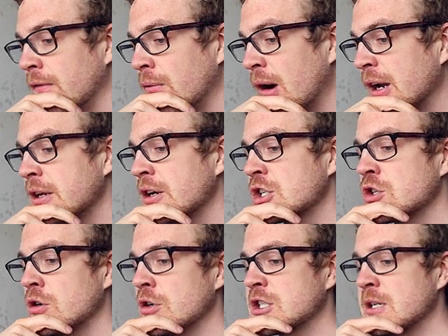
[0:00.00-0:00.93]
one year
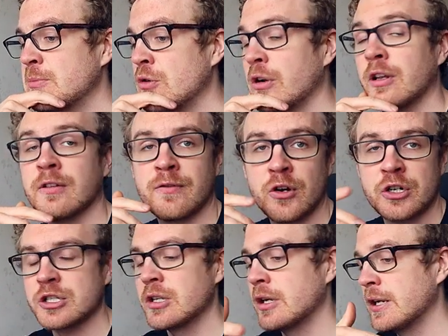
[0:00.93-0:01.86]
scholarship during the
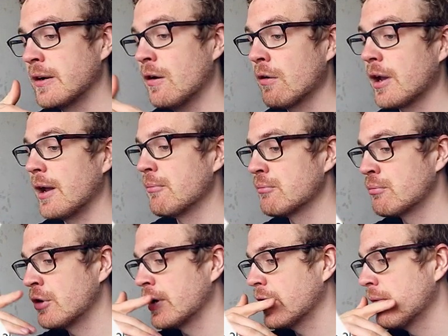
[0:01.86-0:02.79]
first study year. Okay,
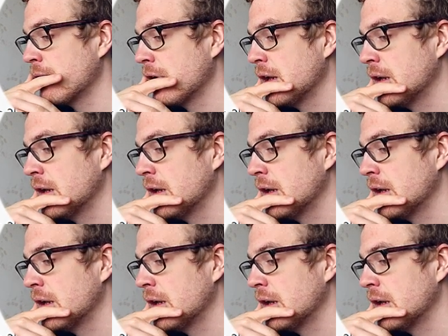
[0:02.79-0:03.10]
pretty good.